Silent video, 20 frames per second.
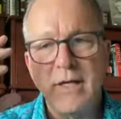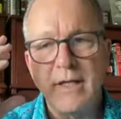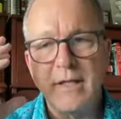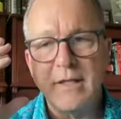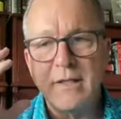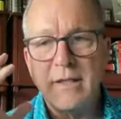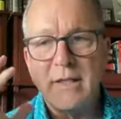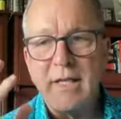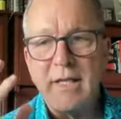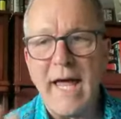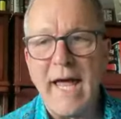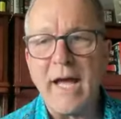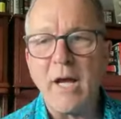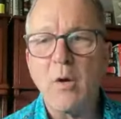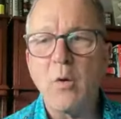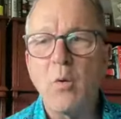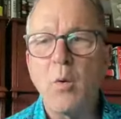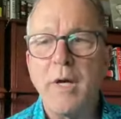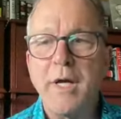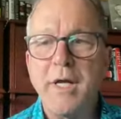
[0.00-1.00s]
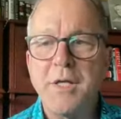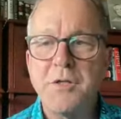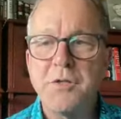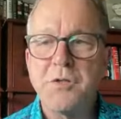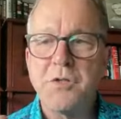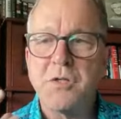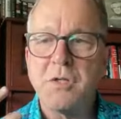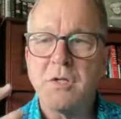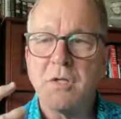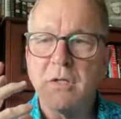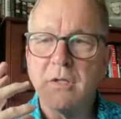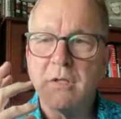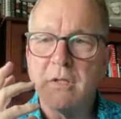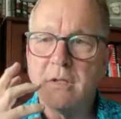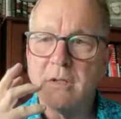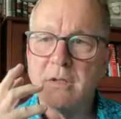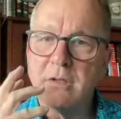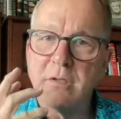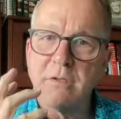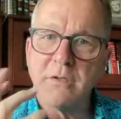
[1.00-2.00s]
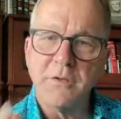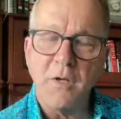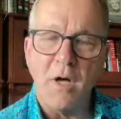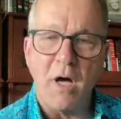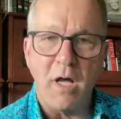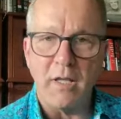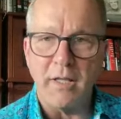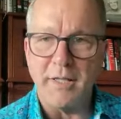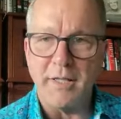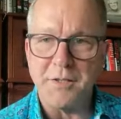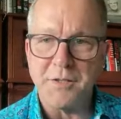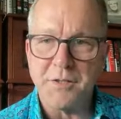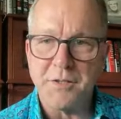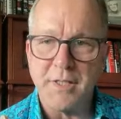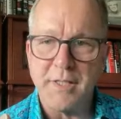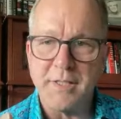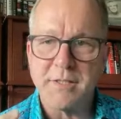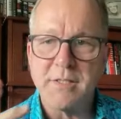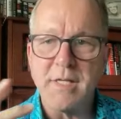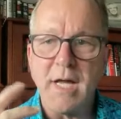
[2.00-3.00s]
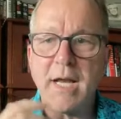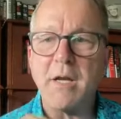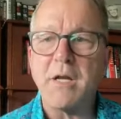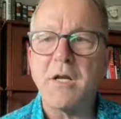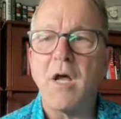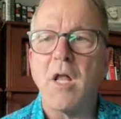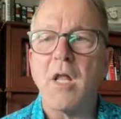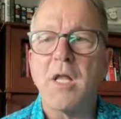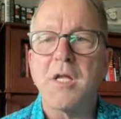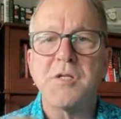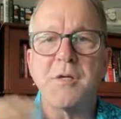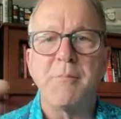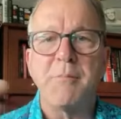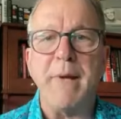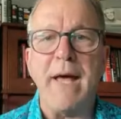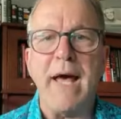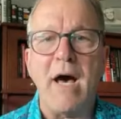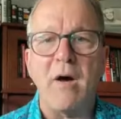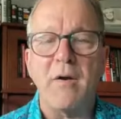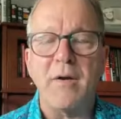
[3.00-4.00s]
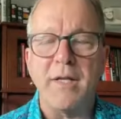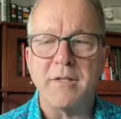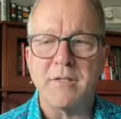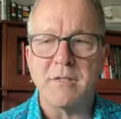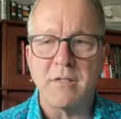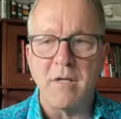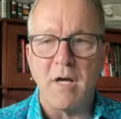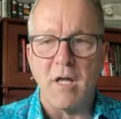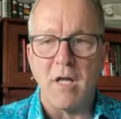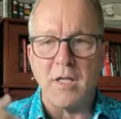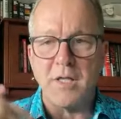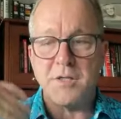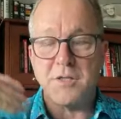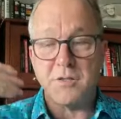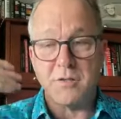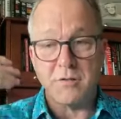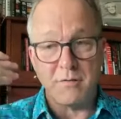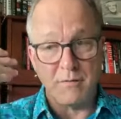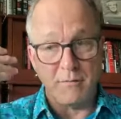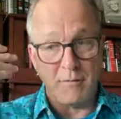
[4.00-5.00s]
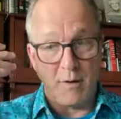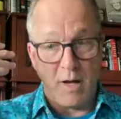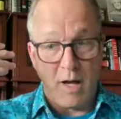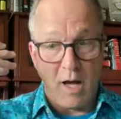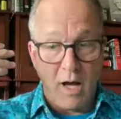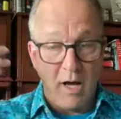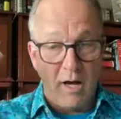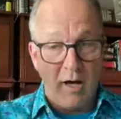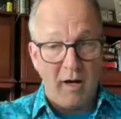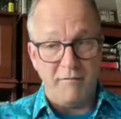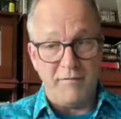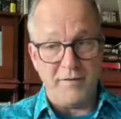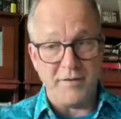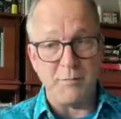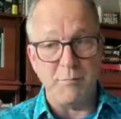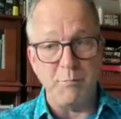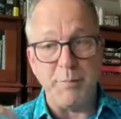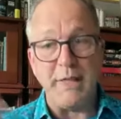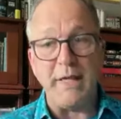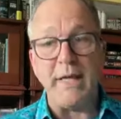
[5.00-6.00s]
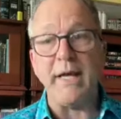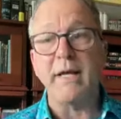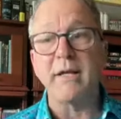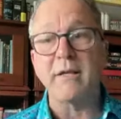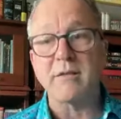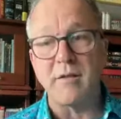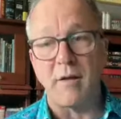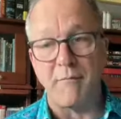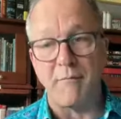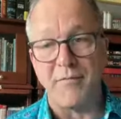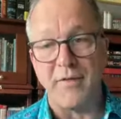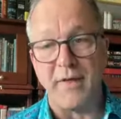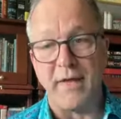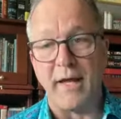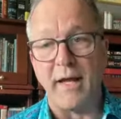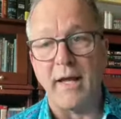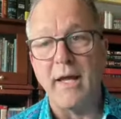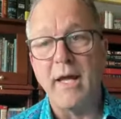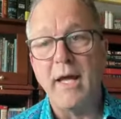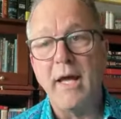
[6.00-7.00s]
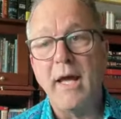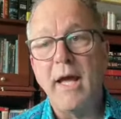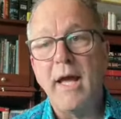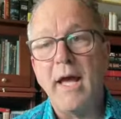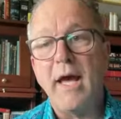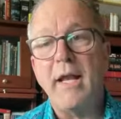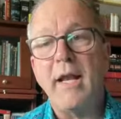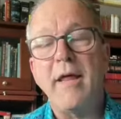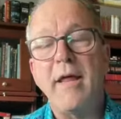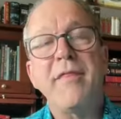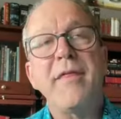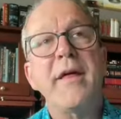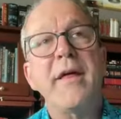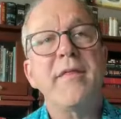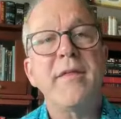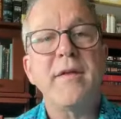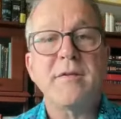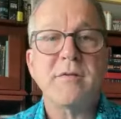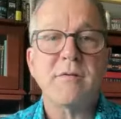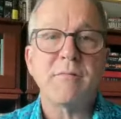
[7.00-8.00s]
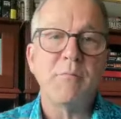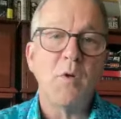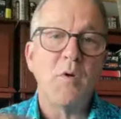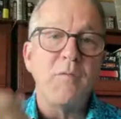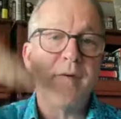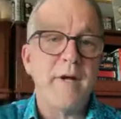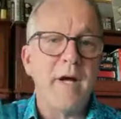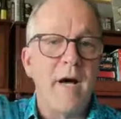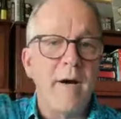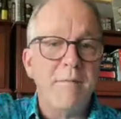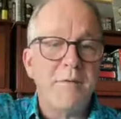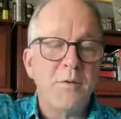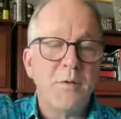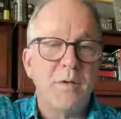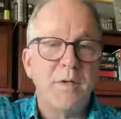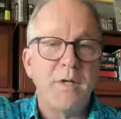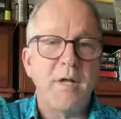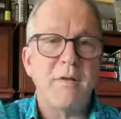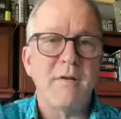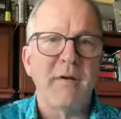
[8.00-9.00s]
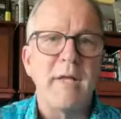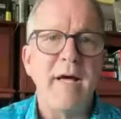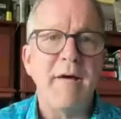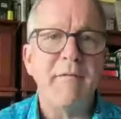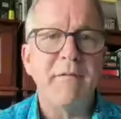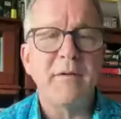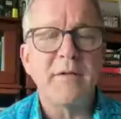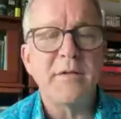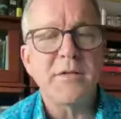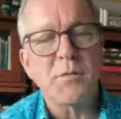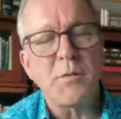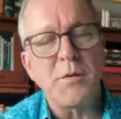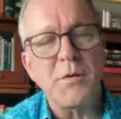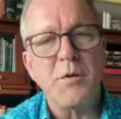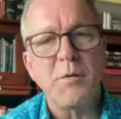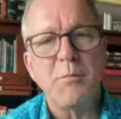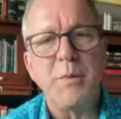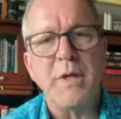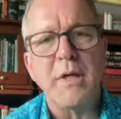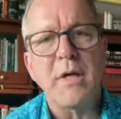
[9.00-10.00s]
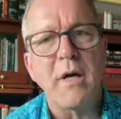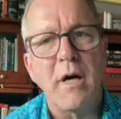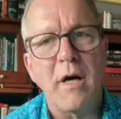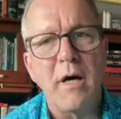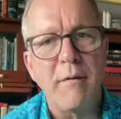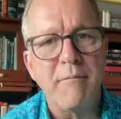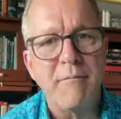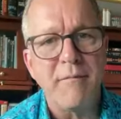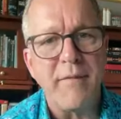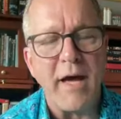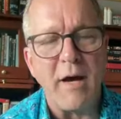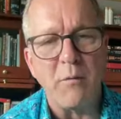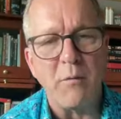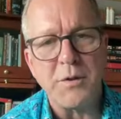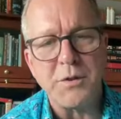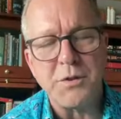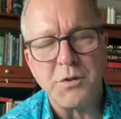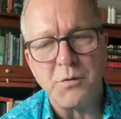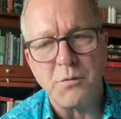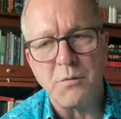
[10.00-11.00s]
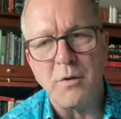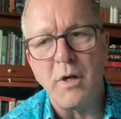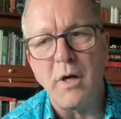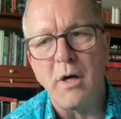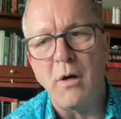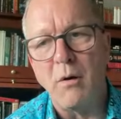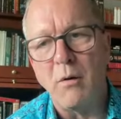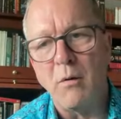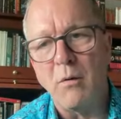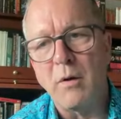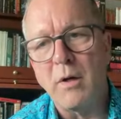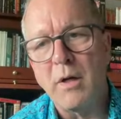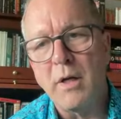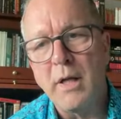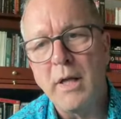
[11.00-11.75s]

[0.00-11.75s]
languaged knowledge. It's not knowledge about, it's knowledge of. It's being something. And I think this moving up to another level is when you become that which you know.